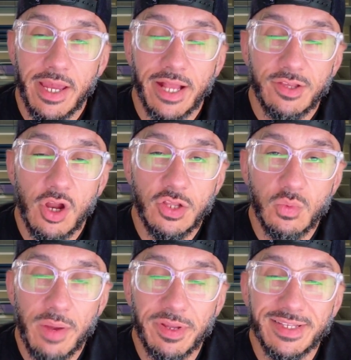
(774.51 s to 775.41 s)
Yeah, it's on its
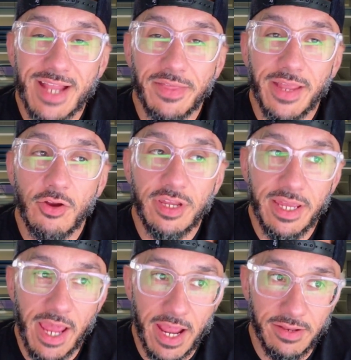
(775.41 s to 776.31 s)
way, but it's not there
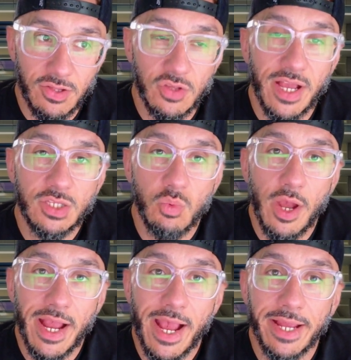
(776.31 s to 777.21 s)
yet. So that's
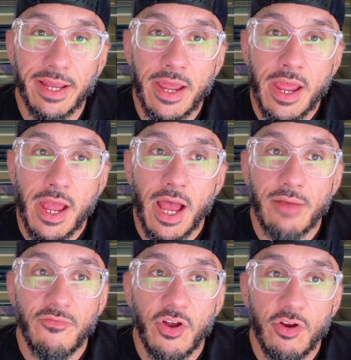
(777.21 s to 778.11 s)
why
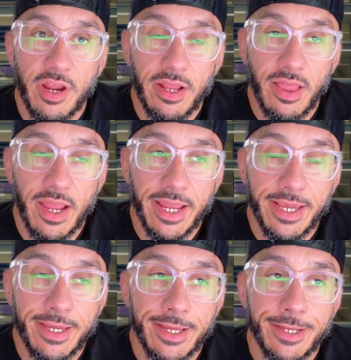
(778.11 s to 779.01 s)
I'm very
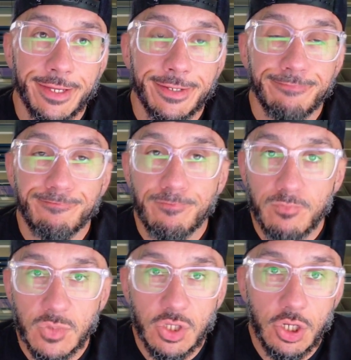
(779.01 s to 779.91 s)
like,
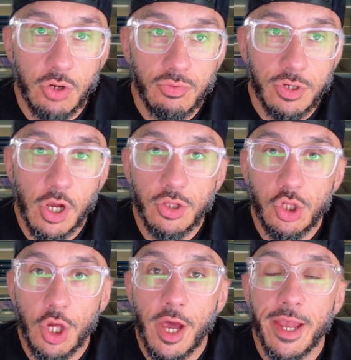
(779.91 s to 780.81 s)
gun
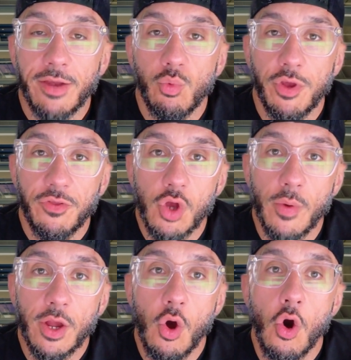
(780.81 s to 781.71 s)
shy with
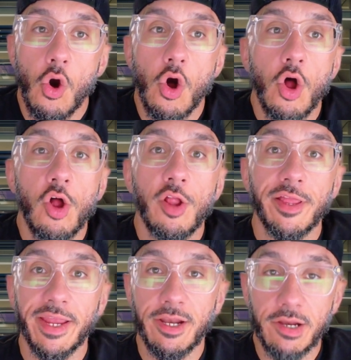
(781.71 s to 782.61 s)
going all
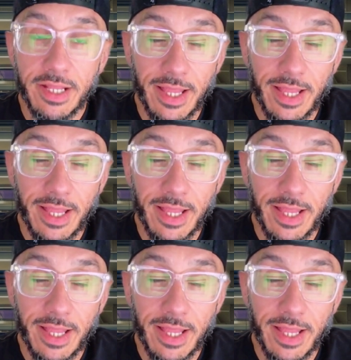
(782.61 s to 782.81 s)
in on it.